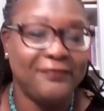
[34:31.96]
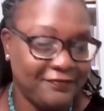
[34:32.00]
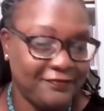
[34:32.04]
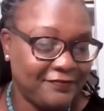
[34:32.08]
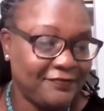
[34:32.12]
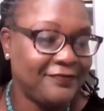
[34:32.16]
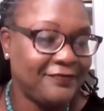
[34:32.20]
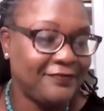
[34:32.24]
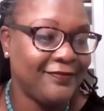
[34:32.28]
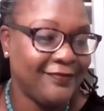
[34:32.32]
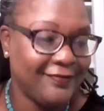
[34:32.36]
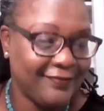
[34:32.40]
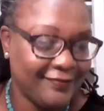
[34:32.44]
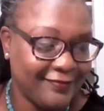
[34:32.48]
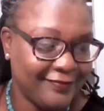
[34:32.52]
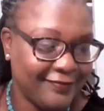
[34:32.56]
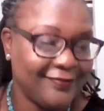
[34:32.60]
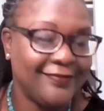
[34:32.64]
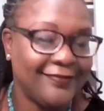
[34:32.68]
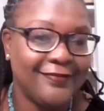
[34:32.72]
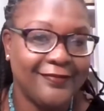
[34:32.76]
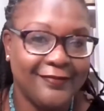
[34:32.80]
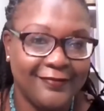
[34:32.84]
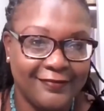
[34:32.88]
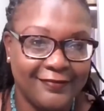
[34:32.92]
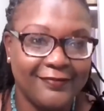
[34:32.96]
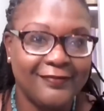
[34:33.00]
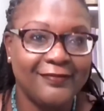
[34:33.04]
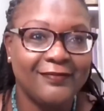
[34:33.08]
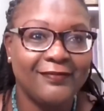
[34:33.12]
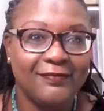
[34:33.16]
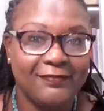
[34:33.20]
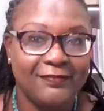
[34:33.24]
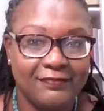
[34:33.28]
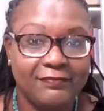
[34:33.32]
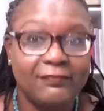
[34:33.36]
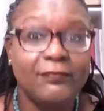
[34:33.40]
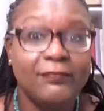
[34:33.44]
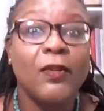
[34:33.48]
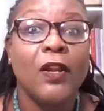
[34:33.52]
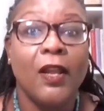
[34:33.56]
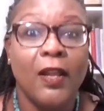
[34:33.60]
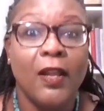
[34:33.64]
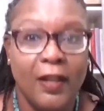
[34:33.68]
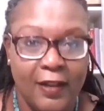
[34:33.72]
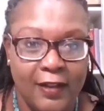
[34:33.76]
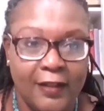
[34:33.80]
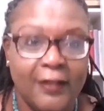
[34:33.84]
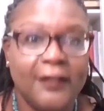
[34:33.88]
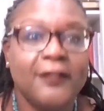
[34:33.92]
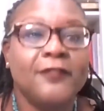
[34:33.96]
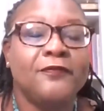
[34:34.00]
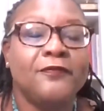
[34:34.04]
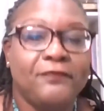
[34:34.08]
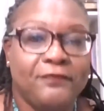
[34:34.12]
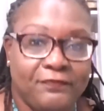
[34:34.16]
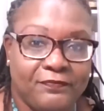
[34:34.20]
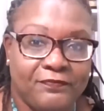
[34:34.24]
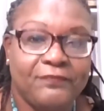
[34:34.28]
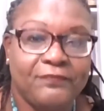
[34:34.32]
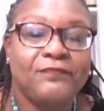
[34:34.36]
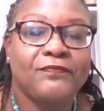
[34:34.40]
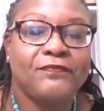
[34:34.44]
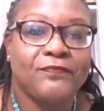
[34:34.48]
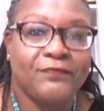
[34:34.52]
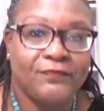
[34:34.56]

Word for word: you don't know if or when those government